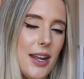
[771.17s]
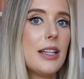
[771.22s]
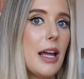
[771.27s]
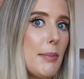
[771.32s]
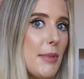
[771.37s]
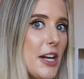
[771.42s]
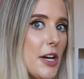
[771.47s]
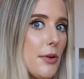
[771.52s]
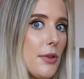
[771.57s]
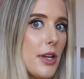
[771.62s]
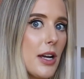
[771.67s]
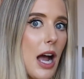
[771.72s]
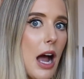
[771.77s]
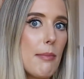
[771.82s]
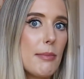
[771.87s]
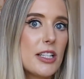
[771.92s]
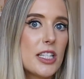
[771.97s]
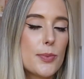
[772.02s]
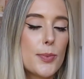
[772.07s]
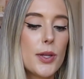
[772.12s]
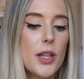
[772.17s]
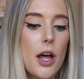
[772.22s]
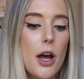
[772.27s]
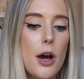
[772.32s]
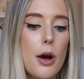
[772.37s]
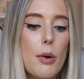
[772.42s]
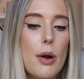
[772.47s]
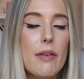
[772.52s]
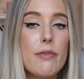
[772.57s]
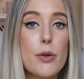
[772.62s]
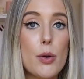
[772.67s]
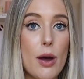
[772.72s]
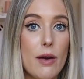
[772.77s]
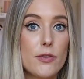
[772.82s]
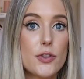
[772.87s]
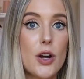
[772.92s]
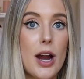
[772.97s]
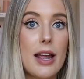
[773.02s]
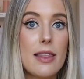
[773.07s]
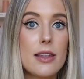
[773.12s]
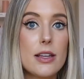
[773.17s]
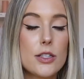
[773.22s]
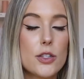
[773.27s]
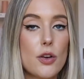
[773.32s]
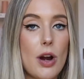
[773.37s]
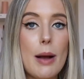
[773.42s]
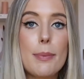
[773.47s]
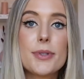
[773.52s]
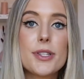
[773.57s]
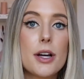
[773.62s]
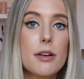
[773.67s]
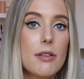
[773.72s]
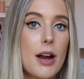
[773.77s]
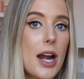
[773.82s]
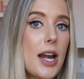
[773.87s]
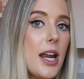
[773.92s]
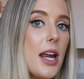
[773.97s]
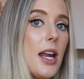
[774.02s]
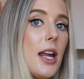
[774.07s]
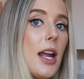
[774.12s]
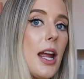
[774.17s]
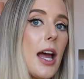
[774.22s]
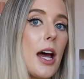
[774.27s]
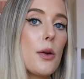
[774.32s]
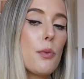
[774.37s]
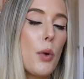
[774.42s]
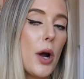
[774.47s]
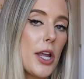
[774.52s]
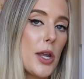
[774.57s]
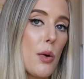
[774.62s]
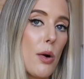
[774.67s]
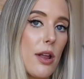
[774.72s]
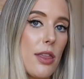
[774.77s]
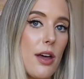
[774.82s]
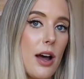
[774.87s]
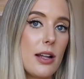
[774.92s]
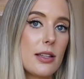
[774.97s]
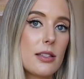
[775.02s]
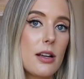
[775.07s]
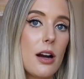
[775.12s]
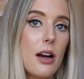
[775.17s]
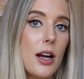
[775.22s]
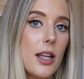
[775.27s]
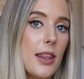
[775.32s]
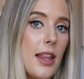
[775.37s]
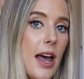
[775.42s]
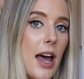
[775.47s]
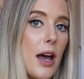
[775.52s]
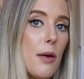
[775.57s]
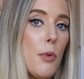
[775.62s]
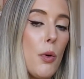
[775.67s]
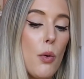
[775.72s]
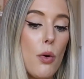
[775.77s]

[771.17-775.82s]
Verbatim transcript: Let me know in the comments below if you have tried these drops already and what your thoughts are on them